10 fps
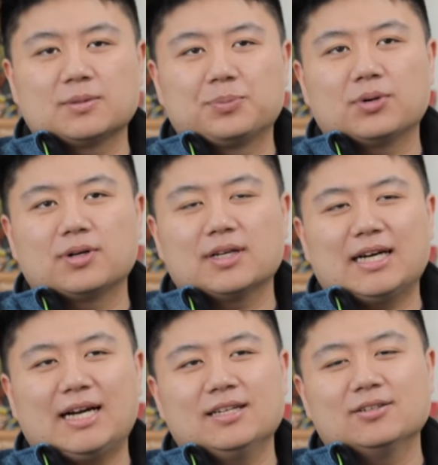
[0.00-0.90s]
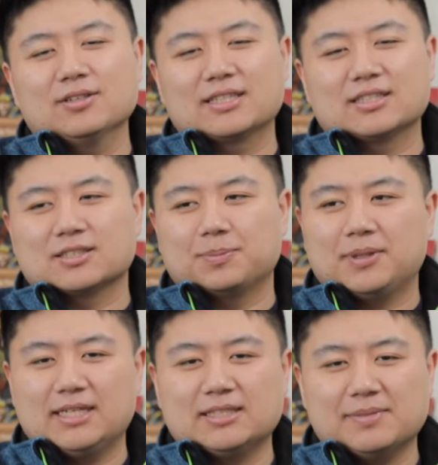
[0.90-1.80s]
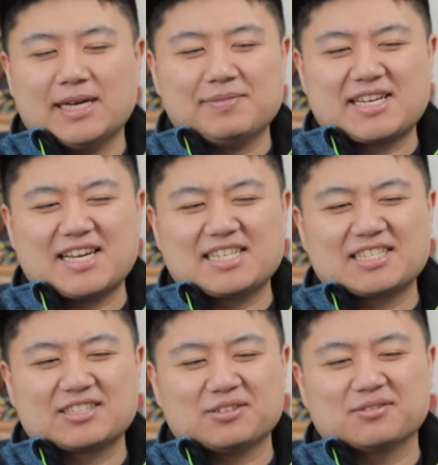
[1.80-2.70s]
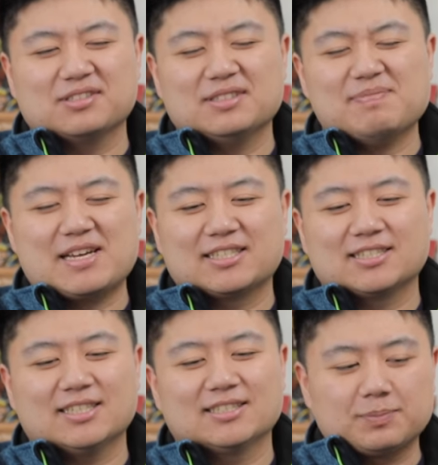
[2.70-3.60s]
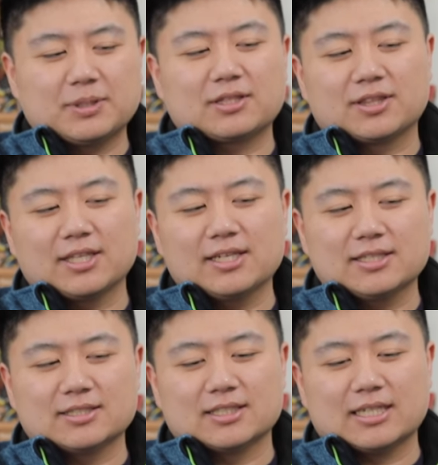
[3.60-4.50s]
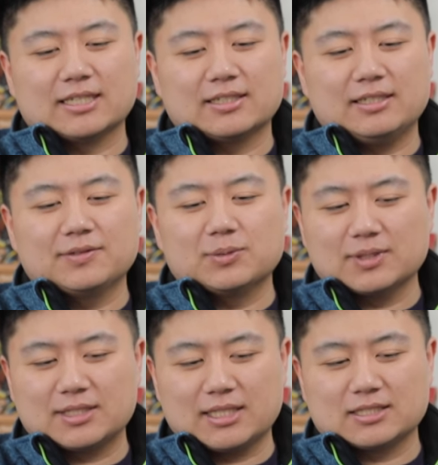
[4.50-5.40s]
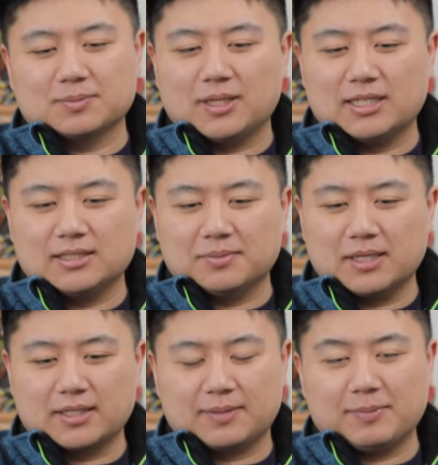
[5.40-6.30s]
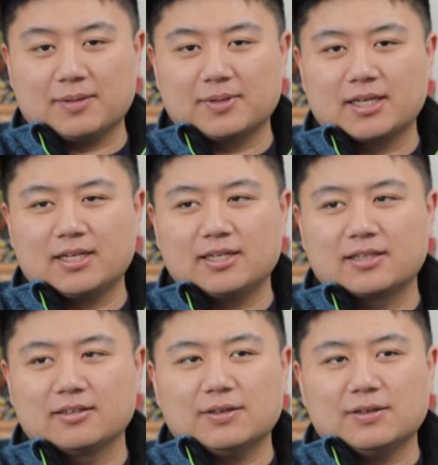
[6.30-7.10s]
The board. I know like the supply and demand mechanics don't really make sense, but the thing is like even with that supply and demand mechanic,